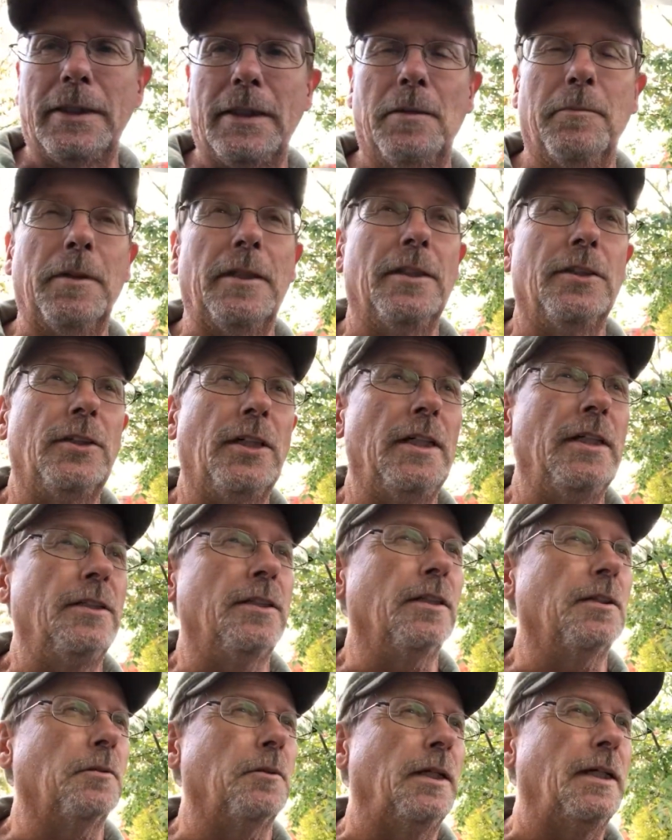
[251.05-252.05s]
thing I'm going to change.
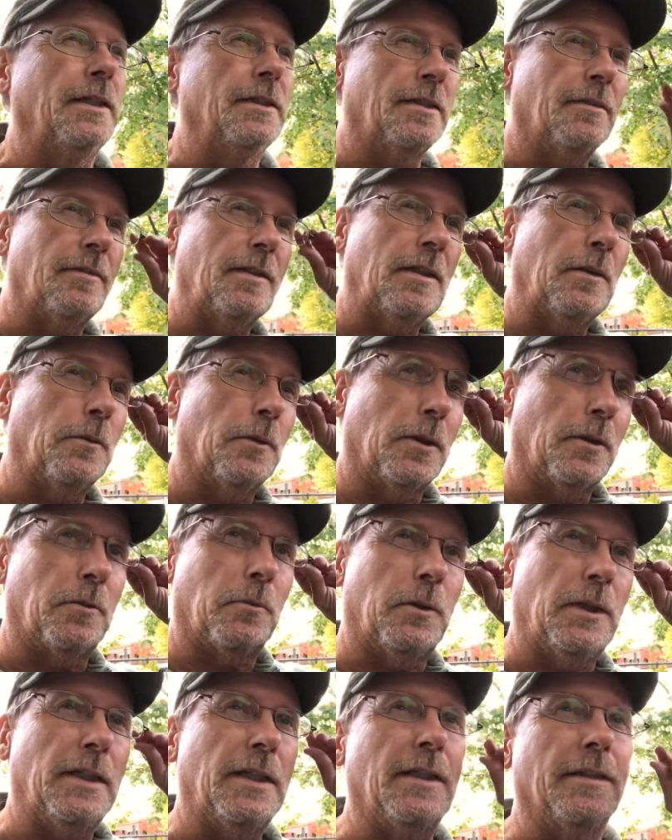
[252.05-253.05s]
Otherwise, everything
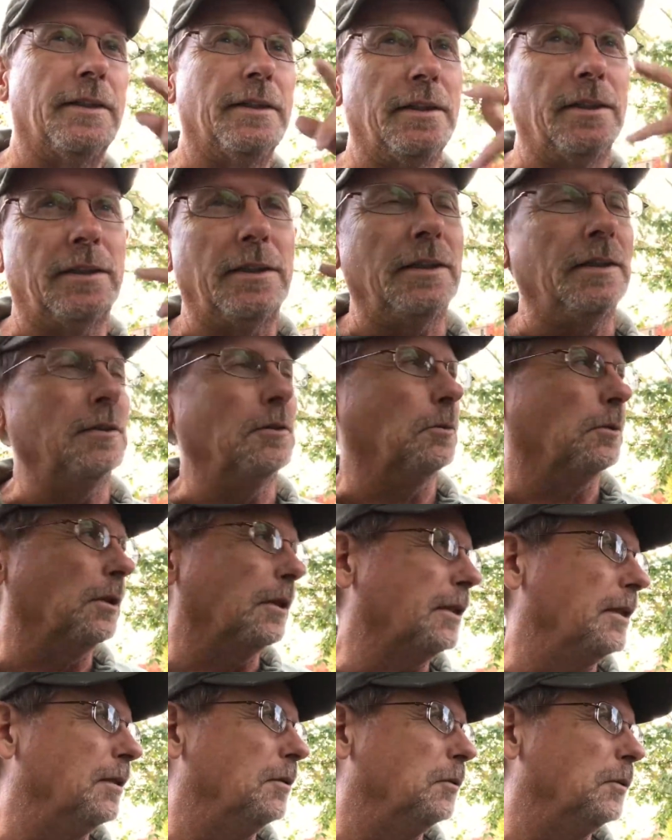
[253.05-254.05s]
worked well. The antenna's
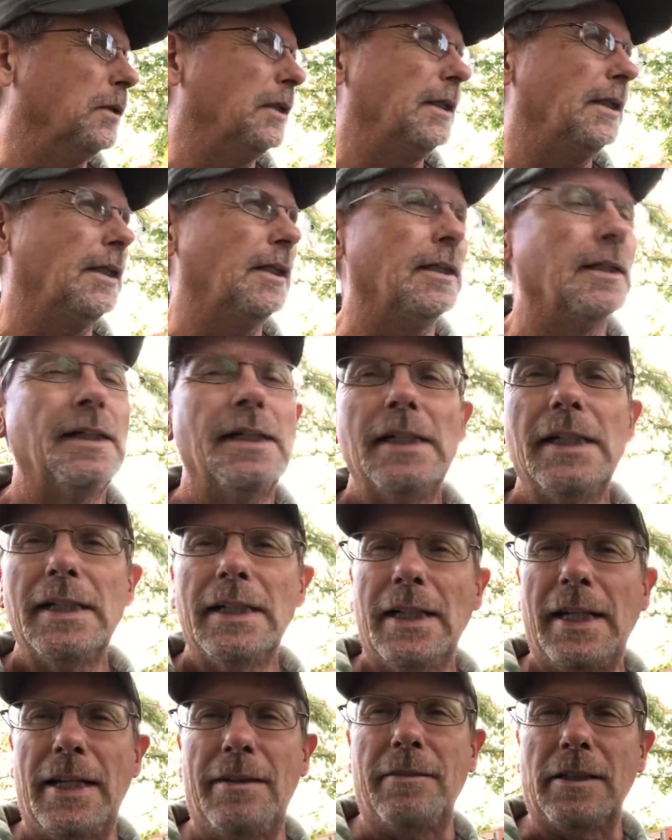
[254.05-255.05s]
working well.
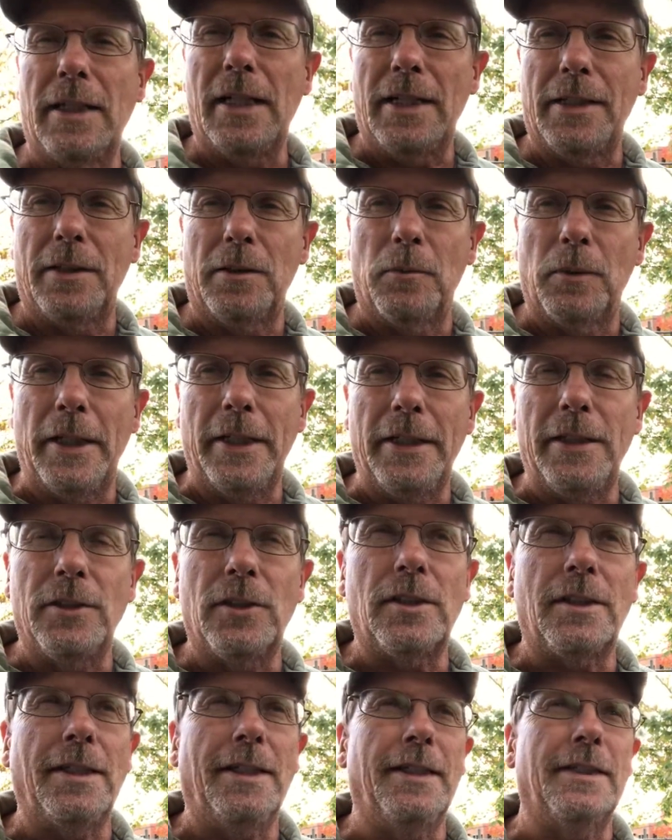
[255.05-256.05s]
I haven't got a
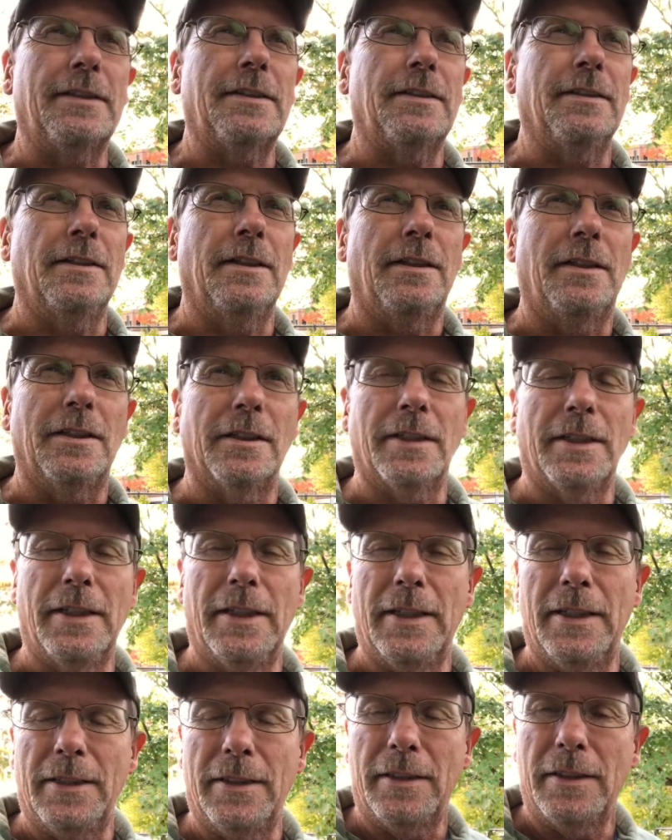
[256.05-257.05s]
range test at all
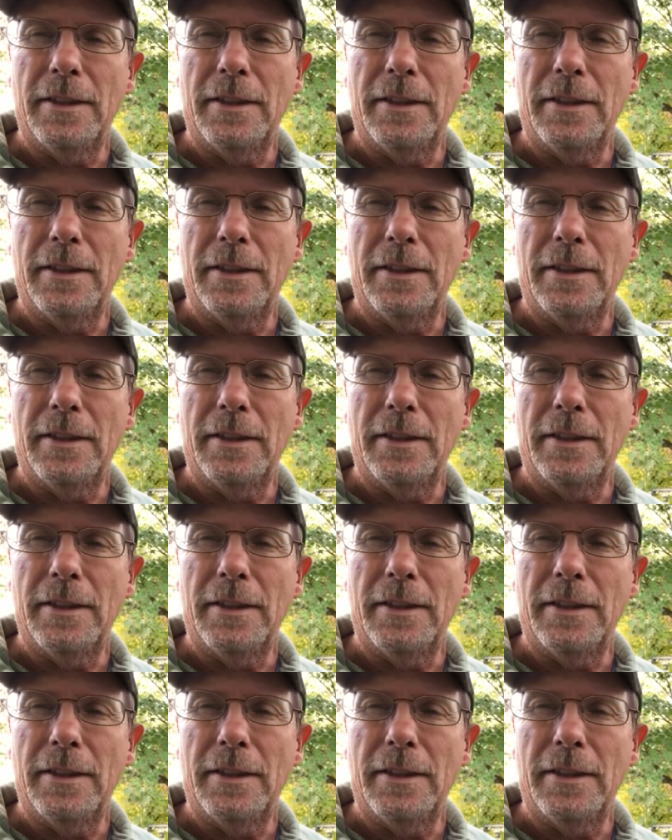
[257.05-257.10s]
yet,